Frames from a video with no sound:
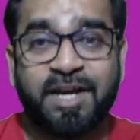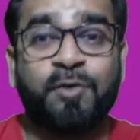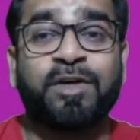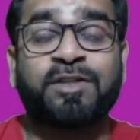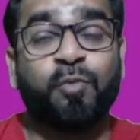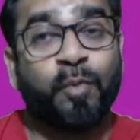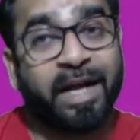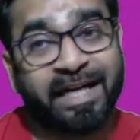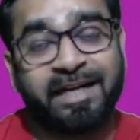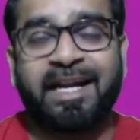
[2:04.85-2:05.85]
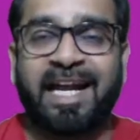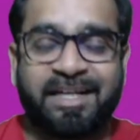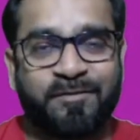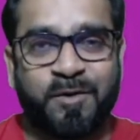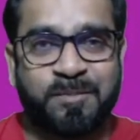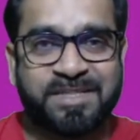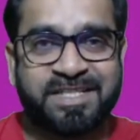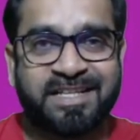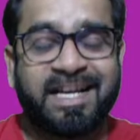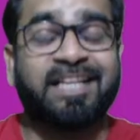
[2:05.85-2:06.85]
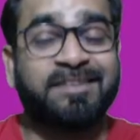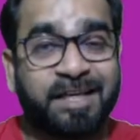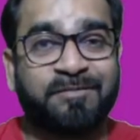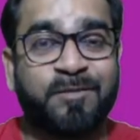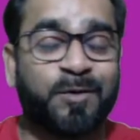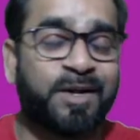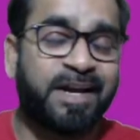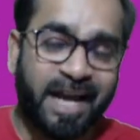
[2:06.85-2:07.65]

with varied landforms, and therefore,